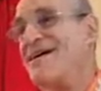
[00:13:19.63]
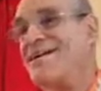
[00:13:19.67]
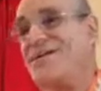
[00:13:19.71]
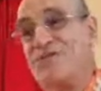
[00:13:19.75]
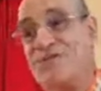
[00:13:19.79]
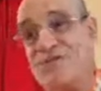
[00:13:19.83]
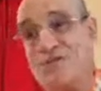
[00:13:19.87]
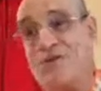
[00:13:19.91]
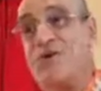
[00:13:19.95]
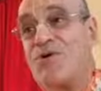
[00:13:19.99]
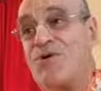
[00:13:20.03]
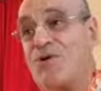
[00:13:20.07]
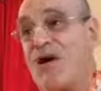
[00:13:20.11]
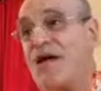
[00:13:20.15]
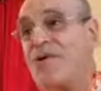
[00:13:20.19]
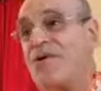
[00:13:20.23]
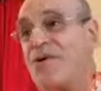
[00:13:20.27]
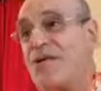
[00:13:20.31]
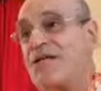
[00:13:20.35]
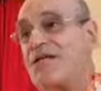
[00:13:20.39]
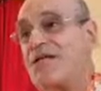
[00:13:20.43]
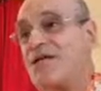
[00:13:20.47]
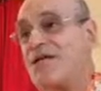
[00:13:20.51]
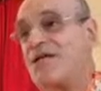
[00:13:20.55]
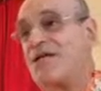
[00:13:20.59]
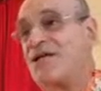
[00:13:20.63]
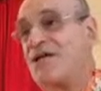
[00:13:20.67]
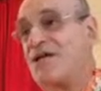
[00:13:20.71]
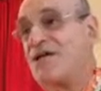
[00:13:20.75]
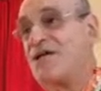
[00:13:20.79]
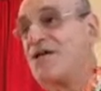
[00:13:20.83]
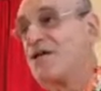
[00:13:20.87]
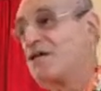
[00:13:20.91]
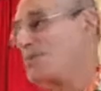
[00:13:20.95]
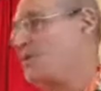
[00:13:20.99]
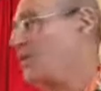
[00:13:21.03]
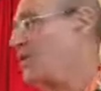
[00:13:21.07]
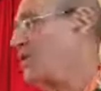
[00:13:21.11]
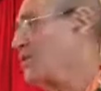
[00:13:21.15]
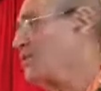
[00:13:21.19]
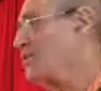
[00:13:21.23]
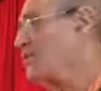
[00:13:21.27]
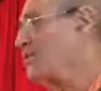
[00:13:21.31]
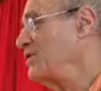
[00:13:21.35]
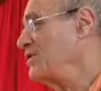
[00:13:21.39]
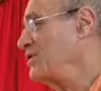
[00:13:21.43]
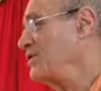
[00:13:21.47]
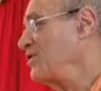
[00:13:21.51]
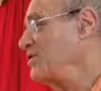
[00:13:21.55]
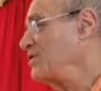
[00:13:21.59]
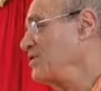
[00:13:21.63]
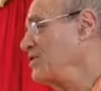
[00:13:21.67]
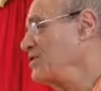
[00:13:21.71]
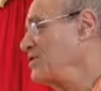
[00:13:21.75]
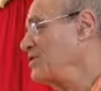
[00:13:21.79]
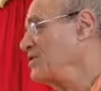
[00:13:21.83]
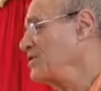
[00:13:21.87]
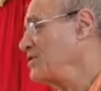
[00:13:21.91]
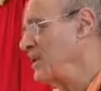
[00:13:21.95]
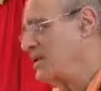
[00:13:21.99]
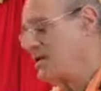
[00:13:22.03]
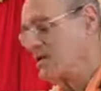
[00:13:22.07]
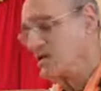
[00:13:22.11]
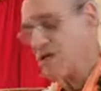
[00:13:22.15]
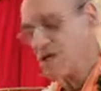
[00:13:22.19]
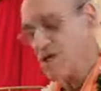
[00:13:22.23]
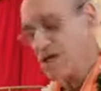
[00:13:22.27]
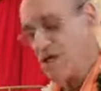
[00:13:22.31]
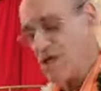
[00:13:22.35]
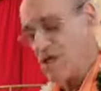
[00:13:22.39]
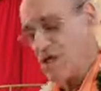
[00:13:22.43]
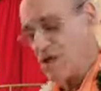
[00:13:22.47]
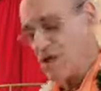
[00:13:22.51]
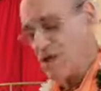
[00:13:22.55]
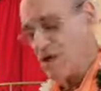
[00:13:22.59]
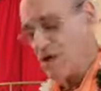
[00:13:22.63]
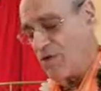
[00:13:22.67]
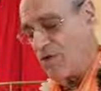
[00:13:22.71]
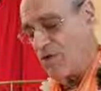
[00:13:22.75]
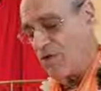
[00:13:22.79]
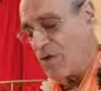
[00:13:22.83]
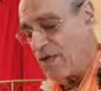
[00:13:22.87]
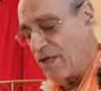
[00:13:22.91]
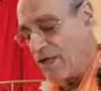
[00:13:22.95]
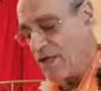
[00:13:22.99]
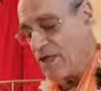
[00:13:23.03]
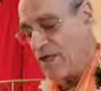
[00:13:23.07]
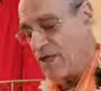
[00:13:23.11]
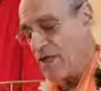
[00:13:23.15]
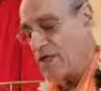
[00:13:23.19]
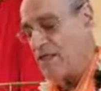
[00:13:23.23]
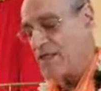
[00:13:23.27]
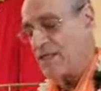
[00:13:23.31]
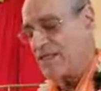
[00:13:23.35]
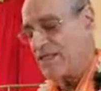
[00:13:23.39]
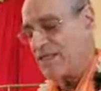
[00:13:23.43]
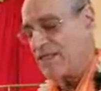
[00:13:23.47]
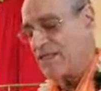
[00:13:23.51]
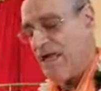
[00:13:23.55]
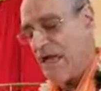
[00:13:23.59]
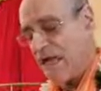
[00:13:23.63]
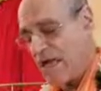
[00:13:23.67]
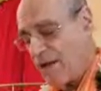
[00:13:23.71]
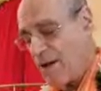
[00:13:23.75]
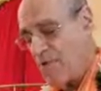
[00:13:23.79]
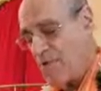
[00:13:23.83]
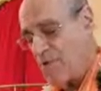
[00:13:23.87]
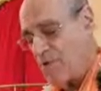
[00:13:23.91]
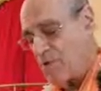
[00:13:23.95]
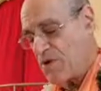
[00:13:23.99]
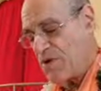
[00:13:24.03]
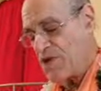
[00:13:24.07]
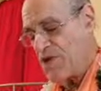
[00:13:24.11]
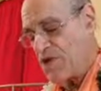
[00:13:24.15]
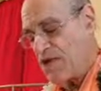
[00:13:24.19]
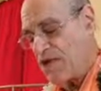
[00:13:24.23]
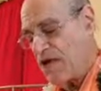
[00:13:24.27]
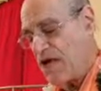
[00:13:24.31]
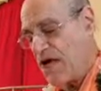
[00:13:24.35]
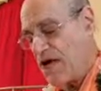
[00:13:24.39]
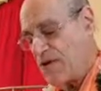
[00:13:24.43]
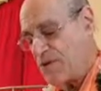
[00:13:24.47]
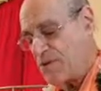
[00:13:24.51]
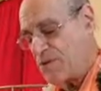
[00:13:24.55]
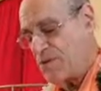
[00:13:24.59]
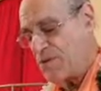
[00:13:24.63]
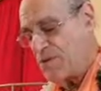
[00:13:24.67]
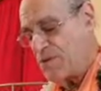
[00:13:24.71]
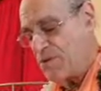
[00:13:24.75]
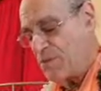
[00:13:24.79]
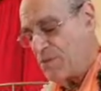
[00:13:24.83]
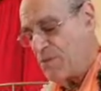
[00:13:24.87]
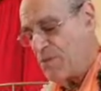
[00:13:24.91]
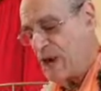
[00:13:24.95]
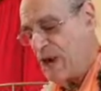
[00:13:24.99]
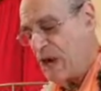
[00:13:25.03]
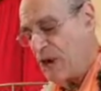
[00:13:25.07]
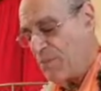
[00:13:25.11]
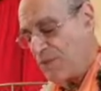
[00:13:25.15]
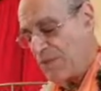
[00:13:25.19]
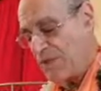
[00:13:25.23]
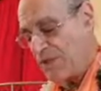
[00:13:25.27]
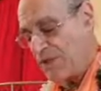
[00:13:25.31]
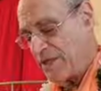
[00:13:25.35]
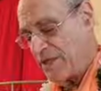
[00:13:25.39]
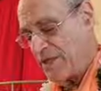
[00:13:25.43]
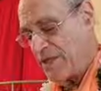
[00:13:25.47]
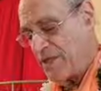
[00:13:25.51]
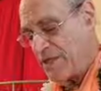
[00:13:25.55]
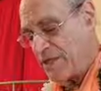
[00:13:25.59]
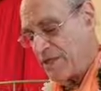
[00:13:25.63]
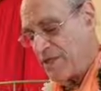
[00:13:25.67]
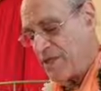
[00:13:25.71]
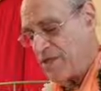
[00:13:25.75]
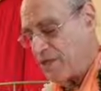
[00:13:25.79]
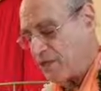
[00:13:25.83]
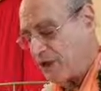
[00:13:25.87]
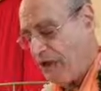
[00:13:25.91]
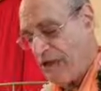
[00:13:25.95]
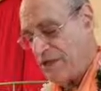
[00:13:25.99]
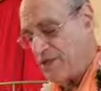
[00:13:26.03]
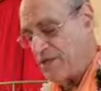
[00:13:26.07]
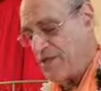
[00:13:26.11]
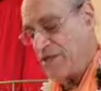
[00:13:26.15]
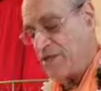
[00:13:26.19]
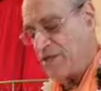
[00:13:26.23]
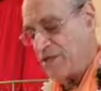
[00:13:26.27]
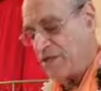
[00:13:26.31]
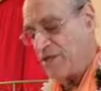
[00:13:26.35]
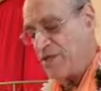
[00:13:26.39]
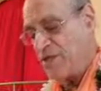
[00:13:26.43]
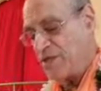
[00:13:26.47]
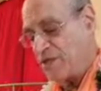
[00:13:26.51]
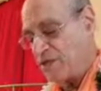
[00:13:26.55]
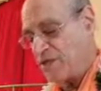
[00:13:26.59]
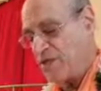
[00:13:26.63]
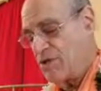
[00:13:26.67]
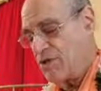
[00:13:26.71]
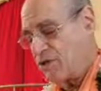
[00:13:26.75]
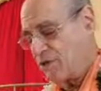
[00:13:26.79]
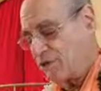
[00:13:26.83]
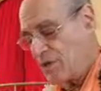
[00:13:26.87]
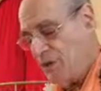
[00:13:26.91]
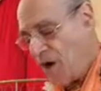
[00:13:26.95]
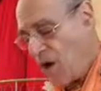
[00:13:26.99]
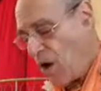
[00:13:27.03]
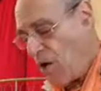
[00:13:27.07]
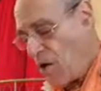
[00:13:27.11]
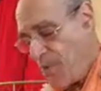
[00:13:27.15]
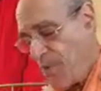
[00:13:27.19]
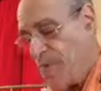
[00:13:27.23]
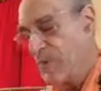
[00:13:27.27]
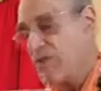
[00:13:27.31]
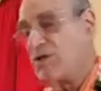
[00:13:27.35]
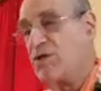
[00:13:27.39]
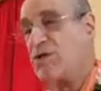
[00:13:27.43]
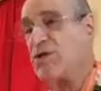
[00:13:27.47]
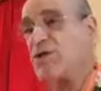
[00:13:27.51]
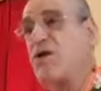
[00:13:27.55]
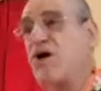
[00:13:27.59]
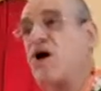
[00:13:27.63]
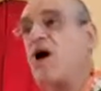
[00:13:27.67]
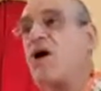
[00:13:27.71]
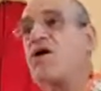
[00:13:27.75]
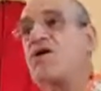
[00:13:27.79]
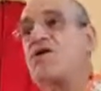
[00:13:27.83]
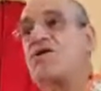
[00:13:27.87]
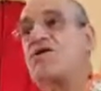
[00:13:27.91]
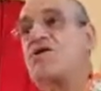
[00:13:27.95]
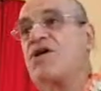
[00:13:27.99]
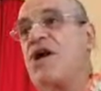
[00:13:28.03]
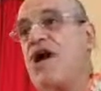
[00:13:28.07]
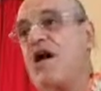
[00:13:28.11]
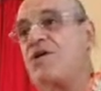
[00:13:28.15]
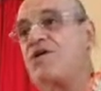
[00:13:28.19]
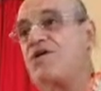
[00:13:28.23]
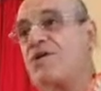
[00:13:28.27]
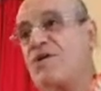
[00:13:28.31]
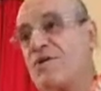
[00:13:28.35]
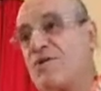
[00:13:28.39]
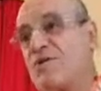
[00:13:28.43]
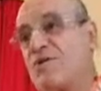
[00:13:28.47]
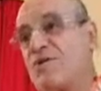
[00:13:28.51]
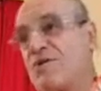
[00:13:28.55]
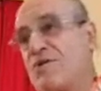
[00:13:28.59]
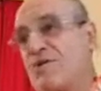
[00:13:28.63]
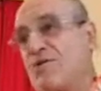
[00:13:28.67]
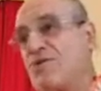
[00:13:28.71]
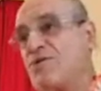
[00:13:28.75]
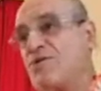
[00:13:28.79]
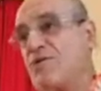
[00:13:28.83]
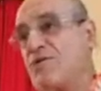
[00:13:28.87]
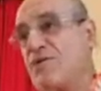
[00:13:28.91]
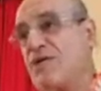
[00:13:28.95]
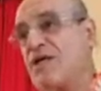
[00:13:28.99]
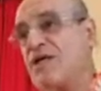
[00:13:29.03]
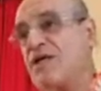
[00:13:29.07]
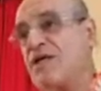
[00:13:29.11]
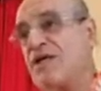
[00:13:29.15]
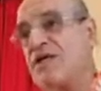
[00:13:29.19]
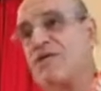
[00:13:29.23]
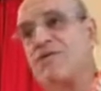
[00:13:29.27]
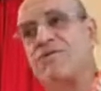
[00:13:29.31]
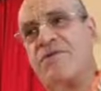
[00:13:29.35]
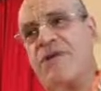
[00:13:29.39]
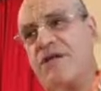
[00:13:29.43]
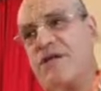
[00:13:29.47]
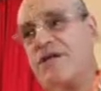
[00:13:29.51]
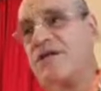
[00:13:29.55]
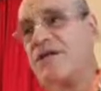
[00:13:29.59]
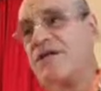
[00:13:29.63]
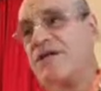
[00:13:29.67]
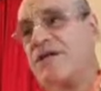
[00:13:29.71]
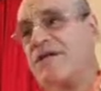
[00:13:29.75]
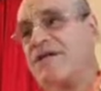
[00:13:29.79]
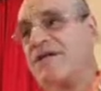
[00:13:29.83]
It's true. I mean, actually, they improperly open up the chakras. So if we take up Krishna consciousness properly, you're actually, you should be opening your heart chakra while you're doing it, right?